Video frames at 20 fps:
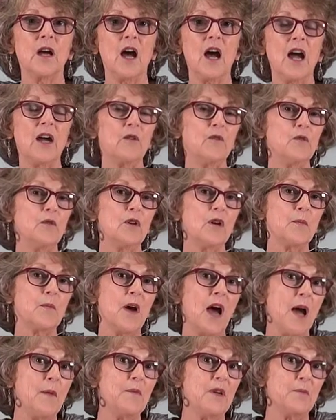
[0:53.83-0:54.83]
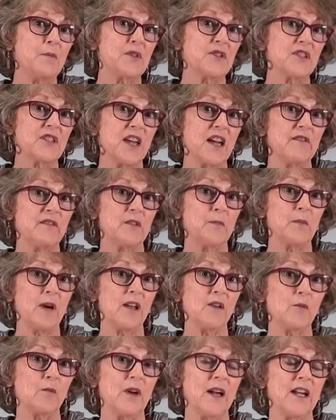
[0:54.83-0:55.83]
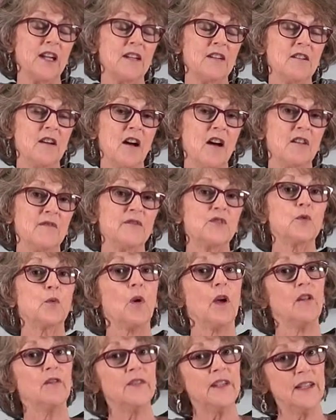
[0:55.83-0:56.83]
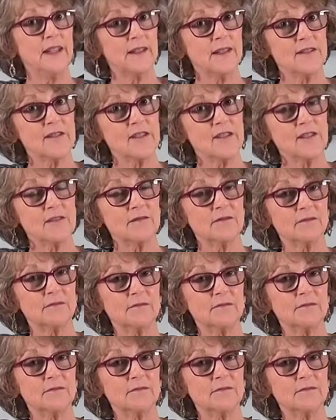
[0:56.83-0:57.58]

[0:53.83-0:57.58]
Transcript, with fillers: I grew up, I'm number seven, by the way, of 12 kids.